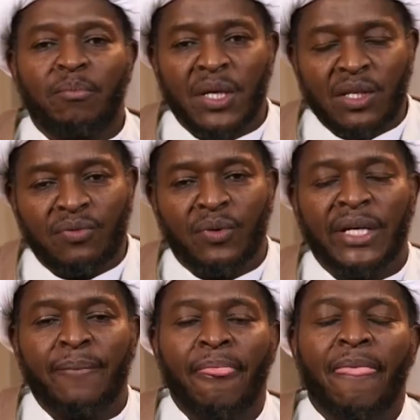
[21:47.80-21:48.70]

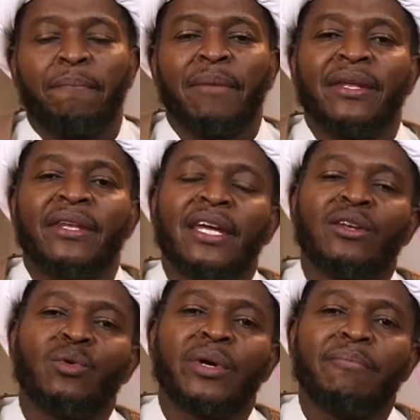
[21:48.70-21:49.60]
peacefully, but then
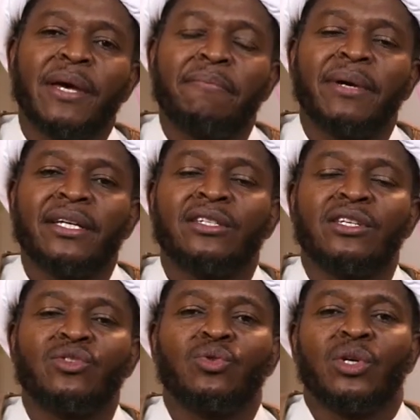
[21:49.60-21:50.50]
you remember it
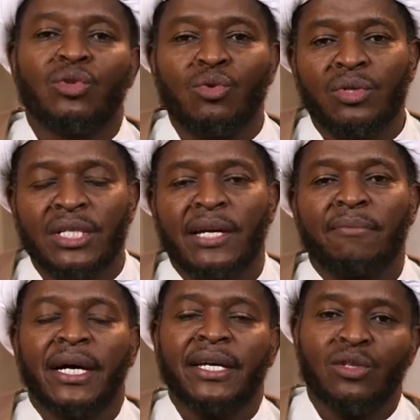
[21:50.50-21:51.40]
is your duty and
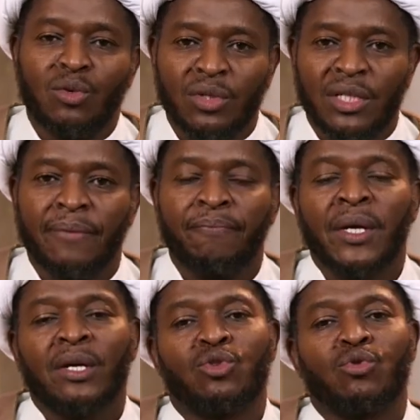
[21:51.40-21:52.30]
my duty
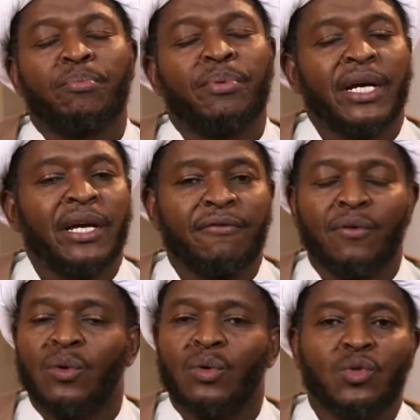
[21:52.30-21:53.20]
to pray for
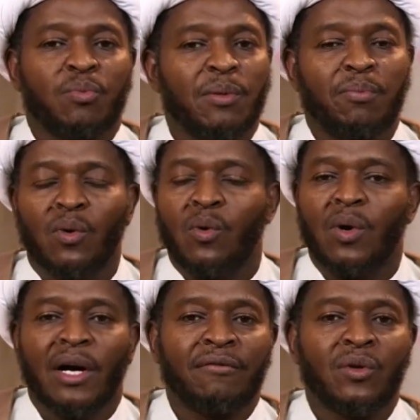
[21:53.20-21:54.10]
those people who
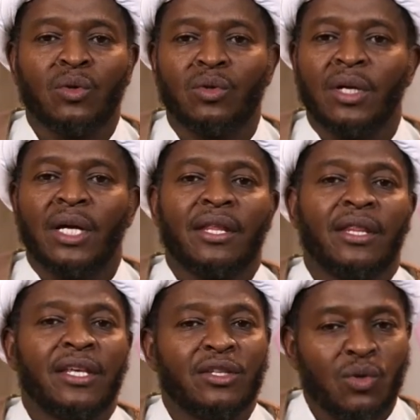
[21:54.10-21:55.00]
have not
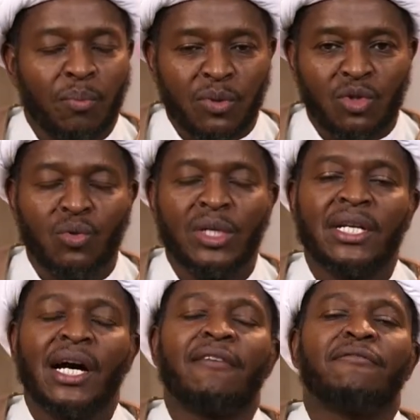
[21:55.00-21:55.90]
this opportunity,
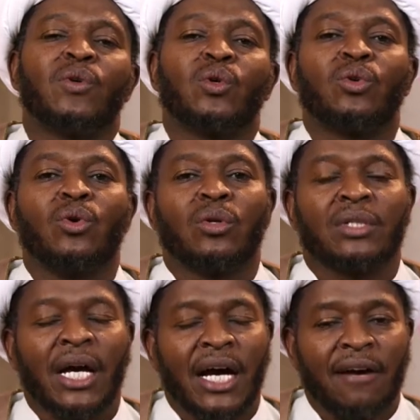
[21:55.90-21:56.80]
have not got,
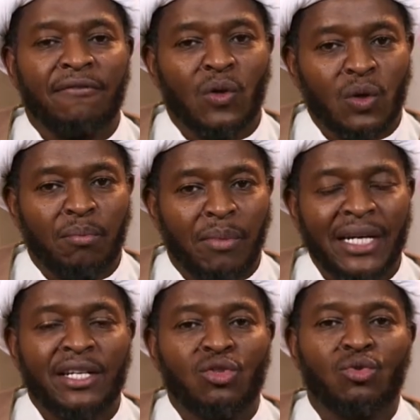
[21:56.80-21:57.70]
have not
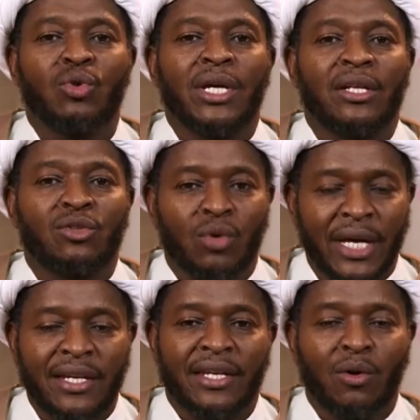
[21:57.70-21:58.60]
managed to, to
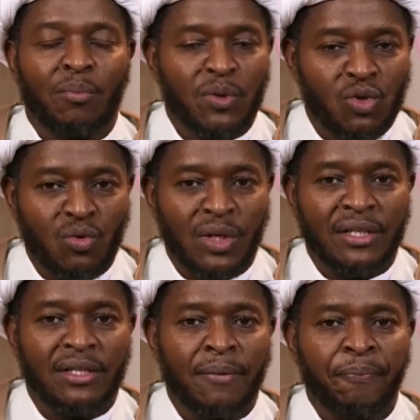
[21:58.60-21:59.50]
get the
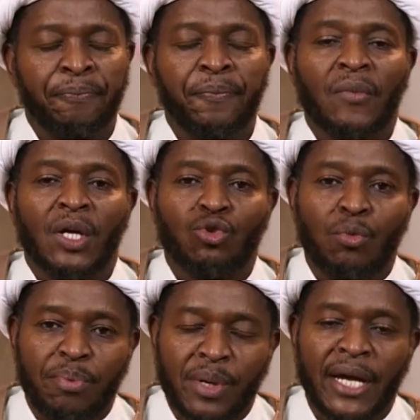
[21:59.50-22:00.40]
opportunity to
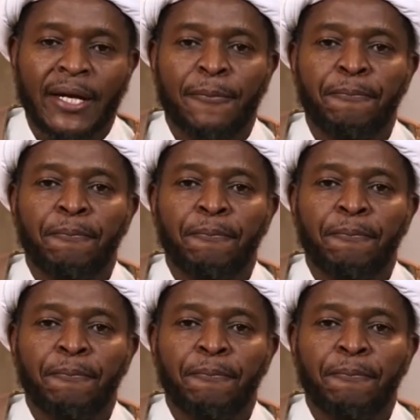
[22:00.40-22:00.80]
pray